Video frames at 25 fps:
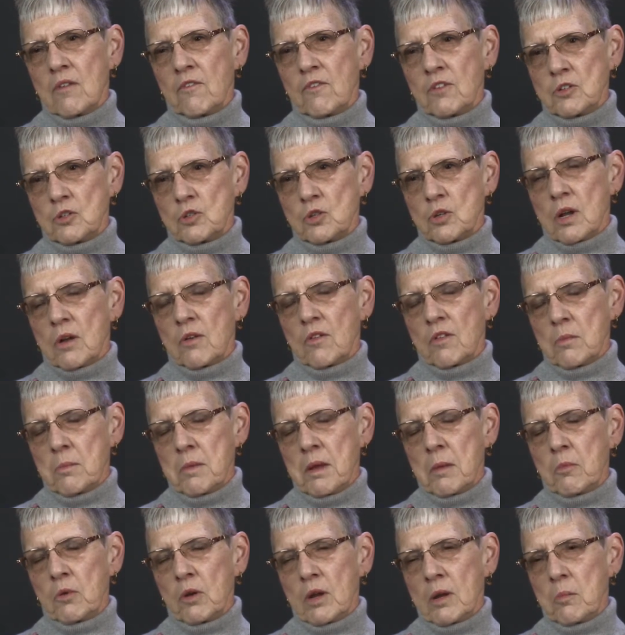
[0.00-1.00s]
visual or the
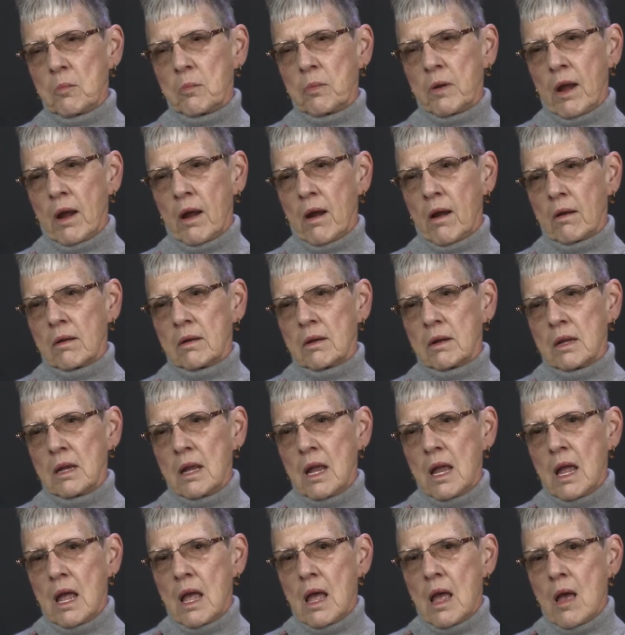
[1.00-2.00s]
memory impaired,
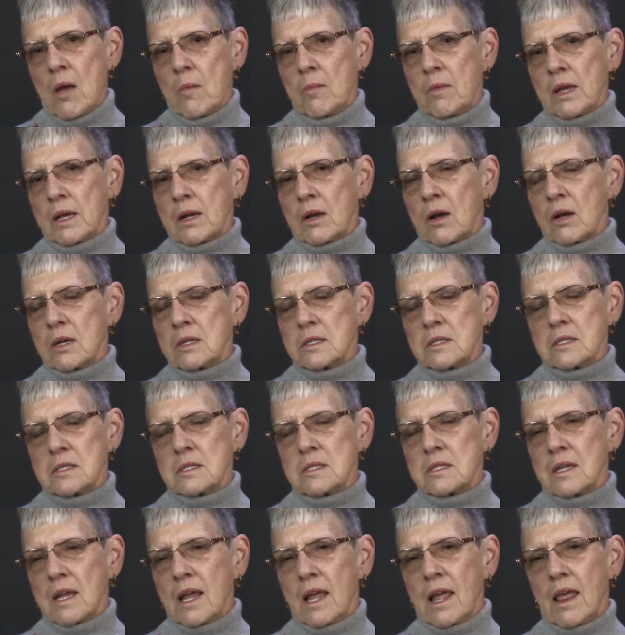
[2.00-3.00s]

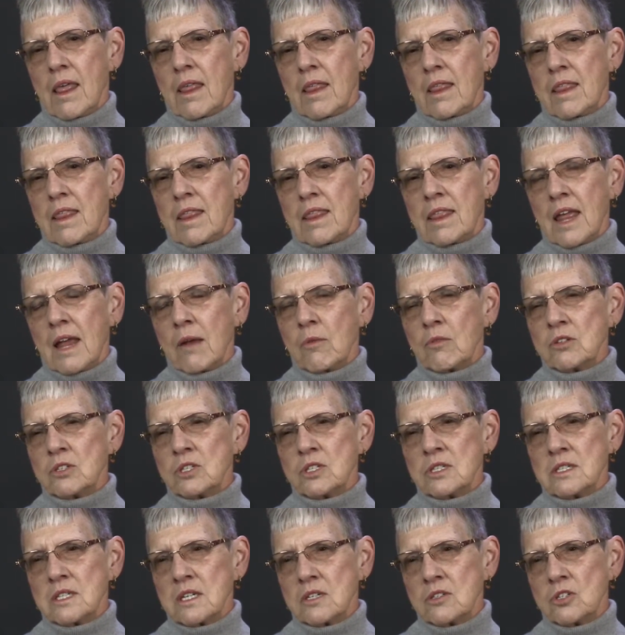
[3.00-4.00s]
because they were
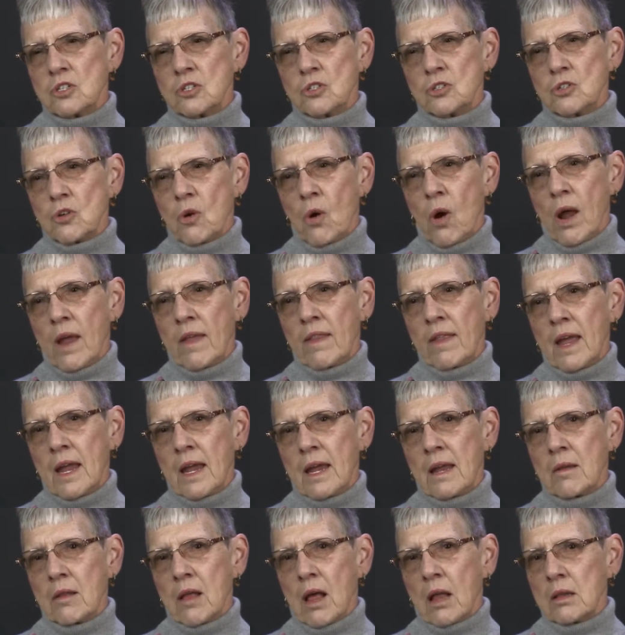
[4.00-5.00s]
just such a joy.
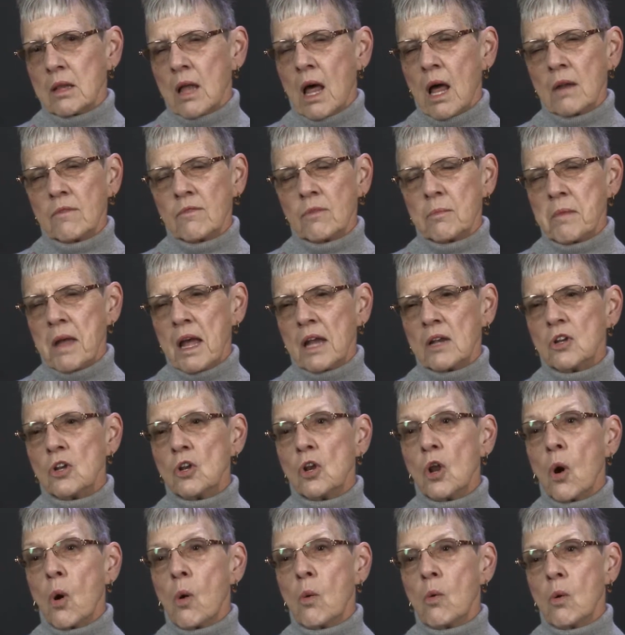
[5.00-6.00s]
A lot of them had
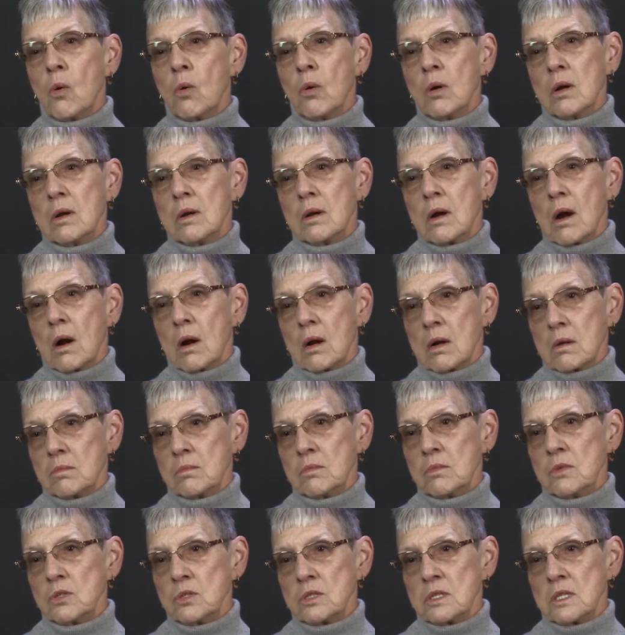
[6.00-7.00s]
no art
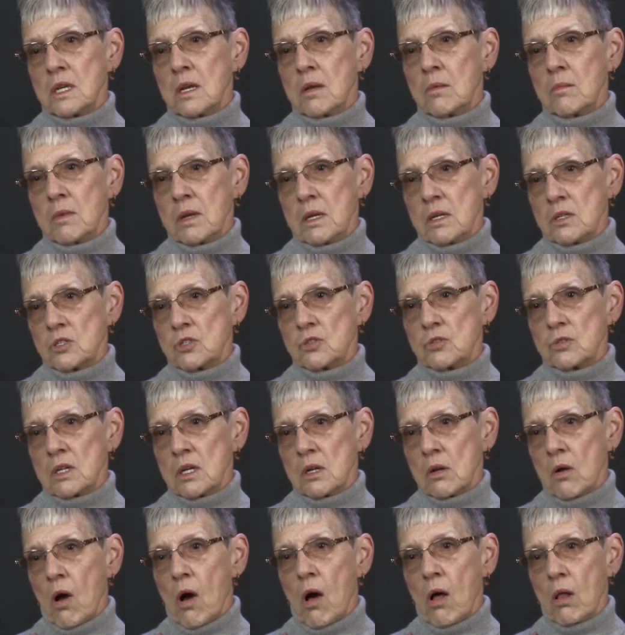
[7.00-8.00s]
museum history
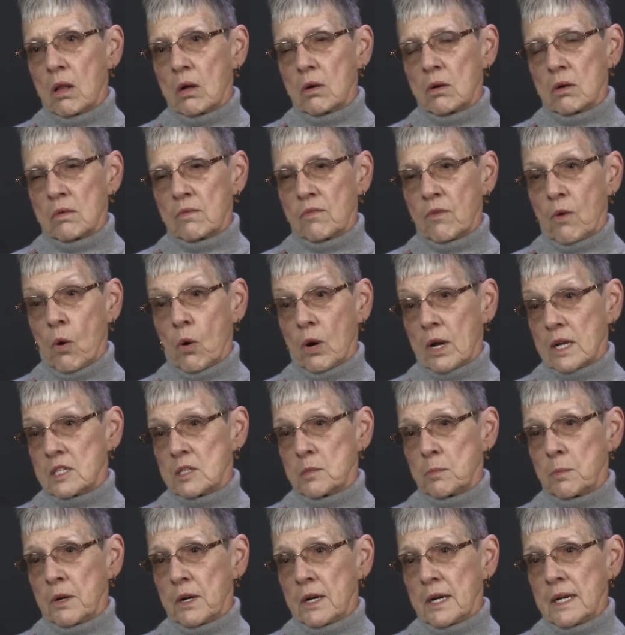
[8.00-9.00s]
at all or
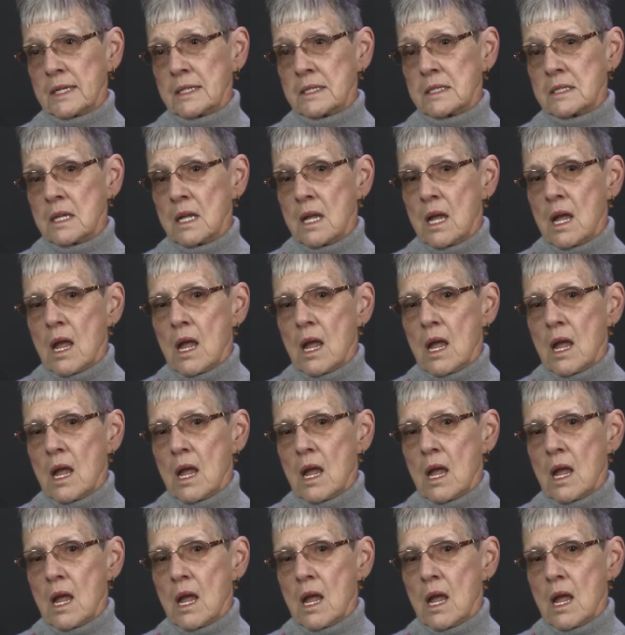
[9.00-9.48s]
experience.